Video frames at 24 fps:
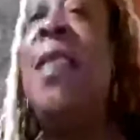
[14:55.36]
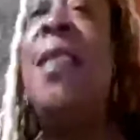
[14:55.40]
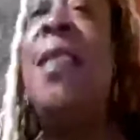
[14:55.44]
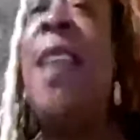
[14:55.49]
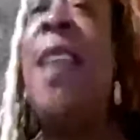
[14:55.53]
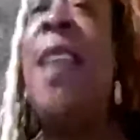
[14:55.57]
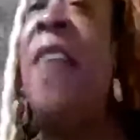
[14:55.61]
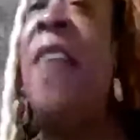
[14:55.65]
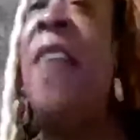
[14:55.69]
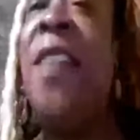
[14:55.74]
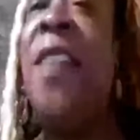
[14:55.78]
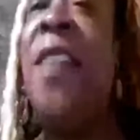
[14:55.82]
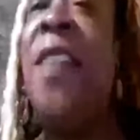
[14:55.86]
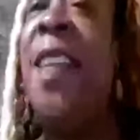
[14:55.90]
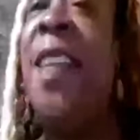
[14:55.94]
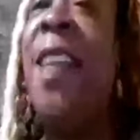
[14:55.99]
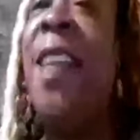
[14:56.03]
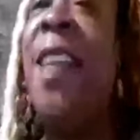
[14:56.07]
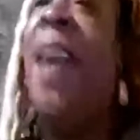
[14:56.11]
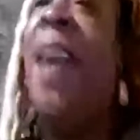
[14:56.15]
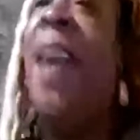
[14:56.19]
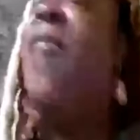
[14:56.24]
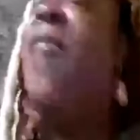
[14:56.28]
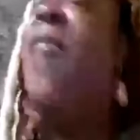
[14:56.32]
lovingly,
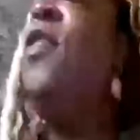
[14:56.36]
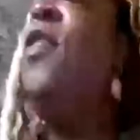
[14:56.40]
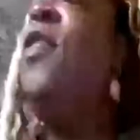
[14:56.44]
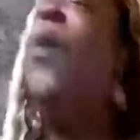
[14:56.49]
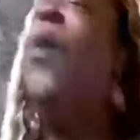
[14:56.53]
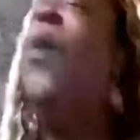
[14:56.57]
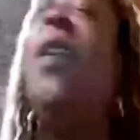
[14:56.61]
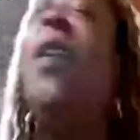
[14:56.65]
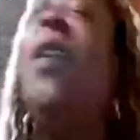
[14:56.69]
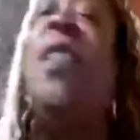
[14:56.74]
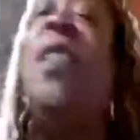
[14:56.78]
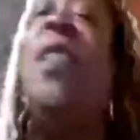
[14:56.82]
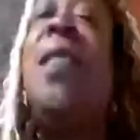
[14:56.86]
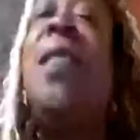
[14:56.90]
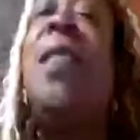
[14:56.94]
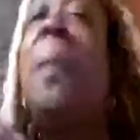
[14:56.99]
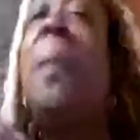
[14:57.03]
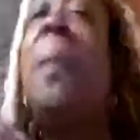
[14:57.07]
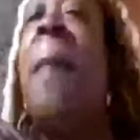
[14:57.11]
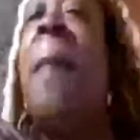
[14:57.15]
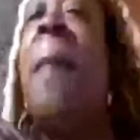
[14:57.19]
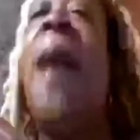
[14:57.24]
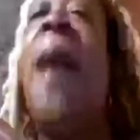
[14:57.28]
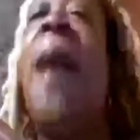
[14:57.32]
like, and just
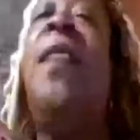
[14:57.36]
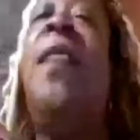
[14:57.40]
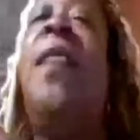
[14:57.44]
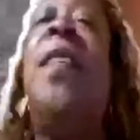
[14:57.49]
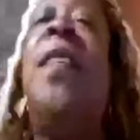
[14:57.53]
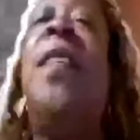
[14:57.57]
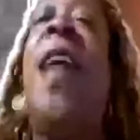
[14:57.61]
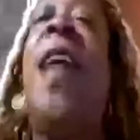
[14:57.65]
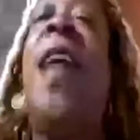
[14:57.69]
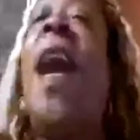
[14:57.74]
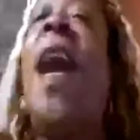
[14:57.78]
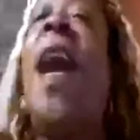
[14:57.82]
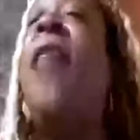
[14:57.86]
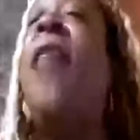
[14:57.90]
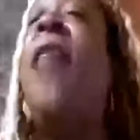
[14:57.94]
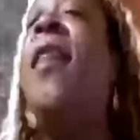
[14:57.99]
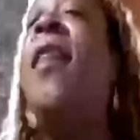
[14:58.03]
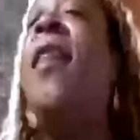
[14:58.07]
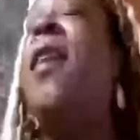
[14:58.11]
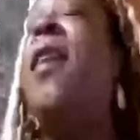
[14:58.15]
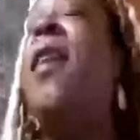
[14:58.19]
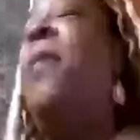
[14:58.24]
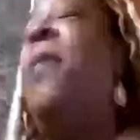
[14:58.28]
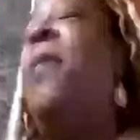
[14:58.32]
imagining how
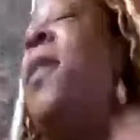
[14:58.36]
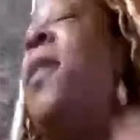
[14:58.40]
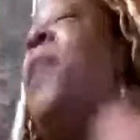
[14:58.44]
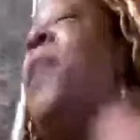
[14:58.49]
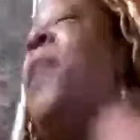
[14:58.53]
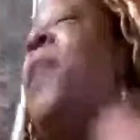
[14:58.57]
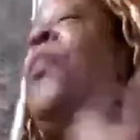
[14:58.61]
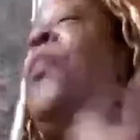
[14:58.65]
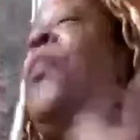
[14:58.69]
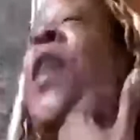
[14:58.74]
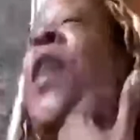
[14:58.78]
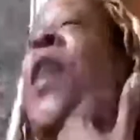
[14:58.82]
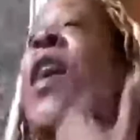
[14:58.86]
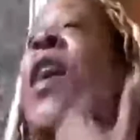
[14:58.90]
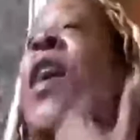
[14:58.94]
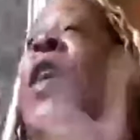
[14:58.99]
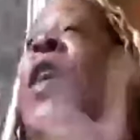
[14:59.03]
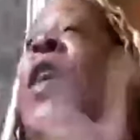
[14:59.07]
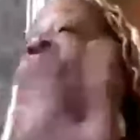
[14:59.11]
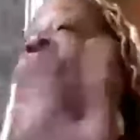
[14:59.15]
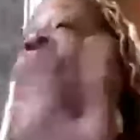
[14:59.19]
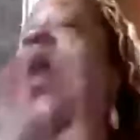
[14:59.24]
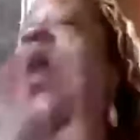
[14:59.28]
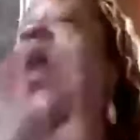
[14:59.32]
they're gonna be,
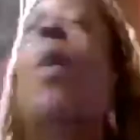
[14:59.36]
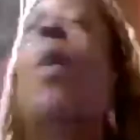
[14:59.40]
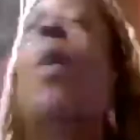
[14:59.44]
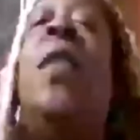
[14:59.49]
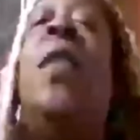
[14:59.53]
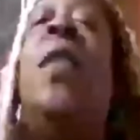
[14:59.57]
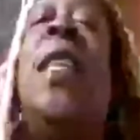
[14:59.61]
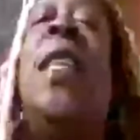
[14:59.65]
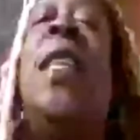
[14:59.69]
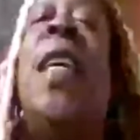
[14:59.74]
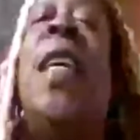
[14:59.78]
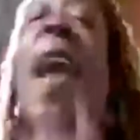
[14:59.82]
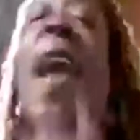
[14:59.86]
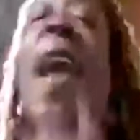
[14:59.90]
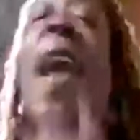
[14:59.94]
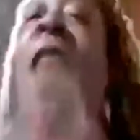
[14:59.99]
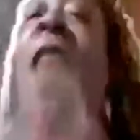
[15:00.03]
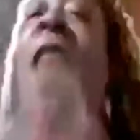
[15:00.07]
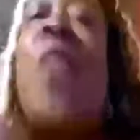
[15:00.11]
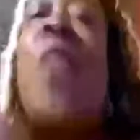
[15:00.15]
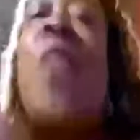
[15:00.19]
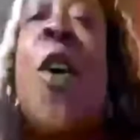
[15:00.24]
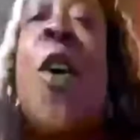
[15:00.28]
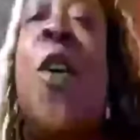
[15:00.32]

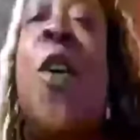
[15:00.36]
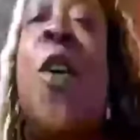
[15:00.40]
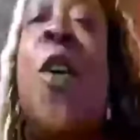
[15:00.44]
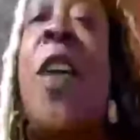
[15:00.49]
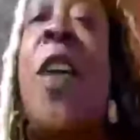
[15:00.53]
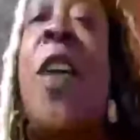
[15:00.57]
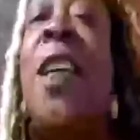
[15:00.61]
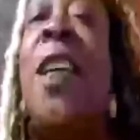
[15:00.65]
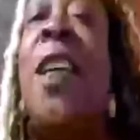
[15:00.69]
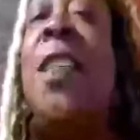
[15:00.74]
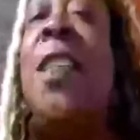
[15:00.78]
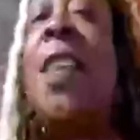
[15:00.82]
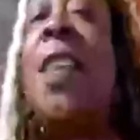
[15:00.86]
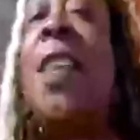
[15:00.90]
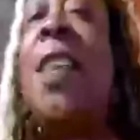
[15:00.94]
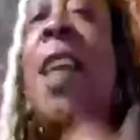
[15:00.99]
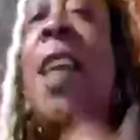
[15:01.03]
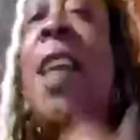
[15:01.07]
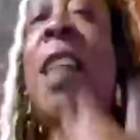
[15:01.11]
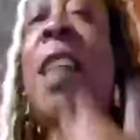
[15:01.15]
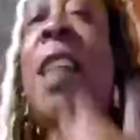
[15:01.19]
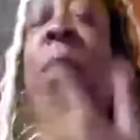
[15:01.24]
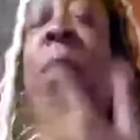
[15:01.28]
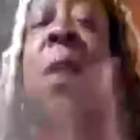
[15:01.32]
together, and he's
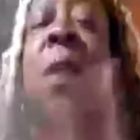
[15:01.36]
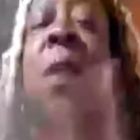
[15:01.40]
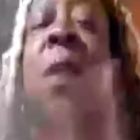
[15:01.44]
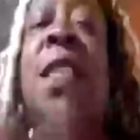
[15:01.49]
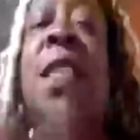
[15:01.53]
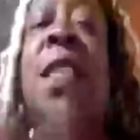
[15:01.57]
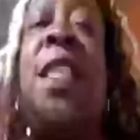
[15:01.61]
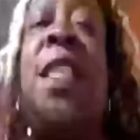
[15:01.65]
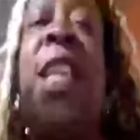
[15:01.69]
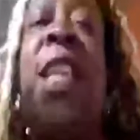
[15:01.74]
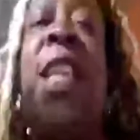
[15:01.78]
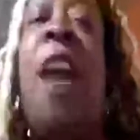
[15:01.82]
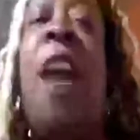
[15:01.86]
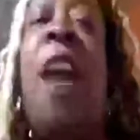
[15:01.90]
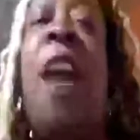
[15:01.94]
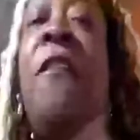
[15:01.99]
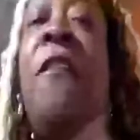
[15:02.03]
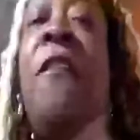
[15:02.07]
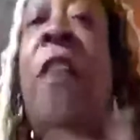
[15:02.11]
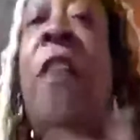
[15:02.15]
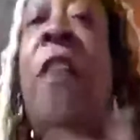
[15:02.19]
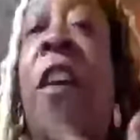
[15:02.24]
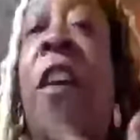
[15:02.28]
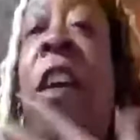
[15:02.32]
gonna express his love
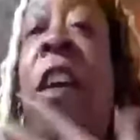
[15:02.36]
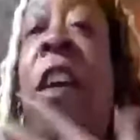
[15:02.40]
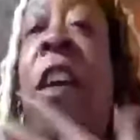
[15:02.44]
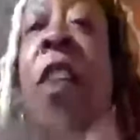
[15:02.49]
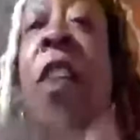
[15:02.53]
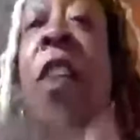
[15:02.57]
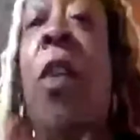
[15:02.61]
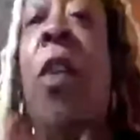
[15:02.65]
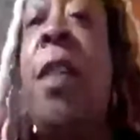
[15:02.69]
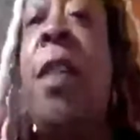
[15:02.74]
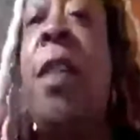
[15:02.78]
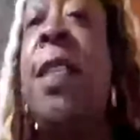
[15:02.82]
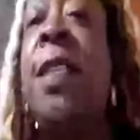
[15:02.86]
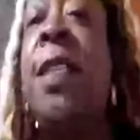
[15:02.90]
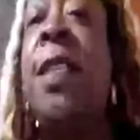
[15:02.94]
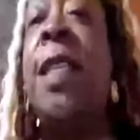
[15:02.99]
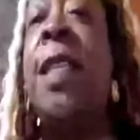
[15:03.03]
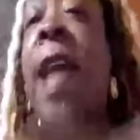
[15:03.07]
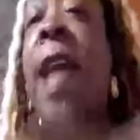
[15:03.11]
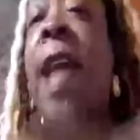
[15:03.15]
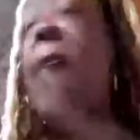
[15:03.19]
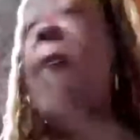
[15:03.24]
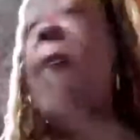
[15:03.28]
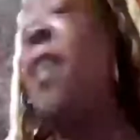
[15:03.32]
for and all this
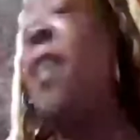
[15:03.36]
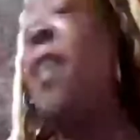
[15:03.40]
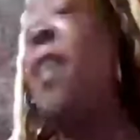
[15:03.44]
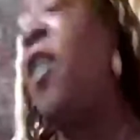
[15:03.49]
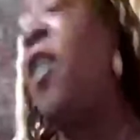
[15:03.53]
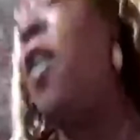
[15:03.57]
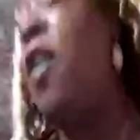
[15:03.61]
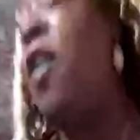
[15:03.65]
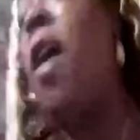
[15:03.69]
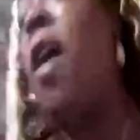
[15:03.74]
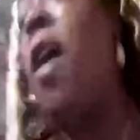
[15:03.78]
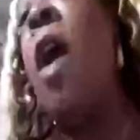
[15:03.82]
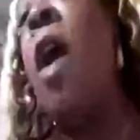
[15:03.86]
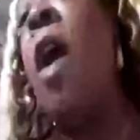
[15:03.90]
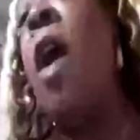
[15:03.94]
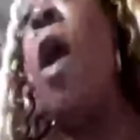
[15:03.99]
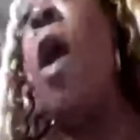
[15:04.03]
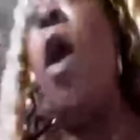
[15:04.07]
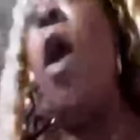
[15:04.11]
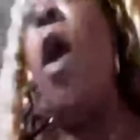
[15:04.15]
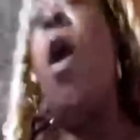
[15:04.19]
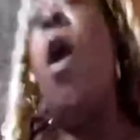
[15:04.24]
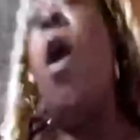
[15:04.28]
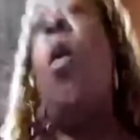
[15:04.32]
and that and the third.
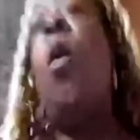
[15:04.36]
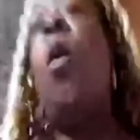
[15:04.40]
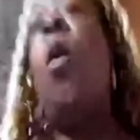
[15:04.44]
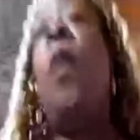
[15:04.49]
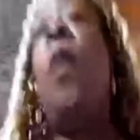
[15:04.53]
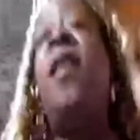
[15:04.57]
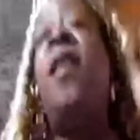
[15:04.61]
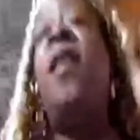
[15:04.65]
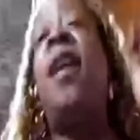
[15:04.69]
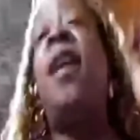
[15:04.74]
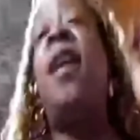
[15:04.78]
When the